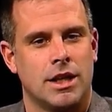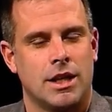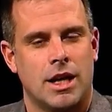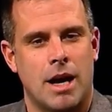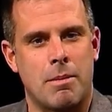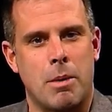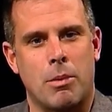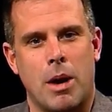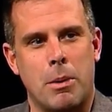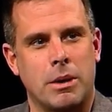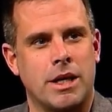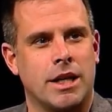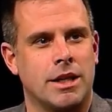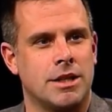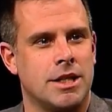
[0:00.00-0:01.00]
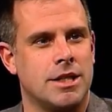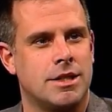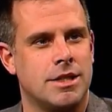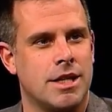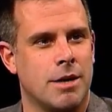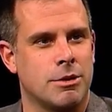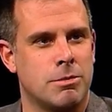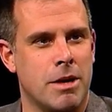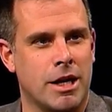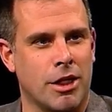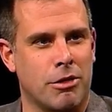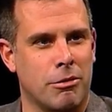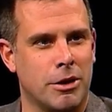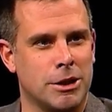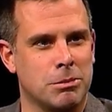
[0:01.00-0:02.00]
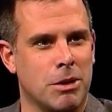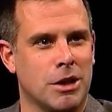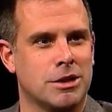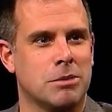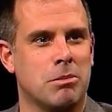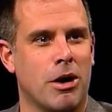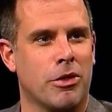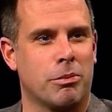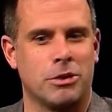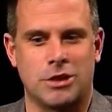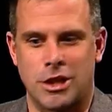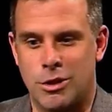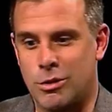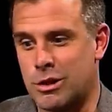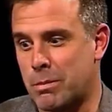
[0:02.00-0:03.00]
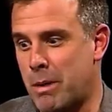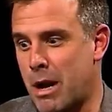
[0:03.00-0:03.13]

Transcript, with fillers: I remember when I went down to DC, I was making 300 bucks a month, which I used to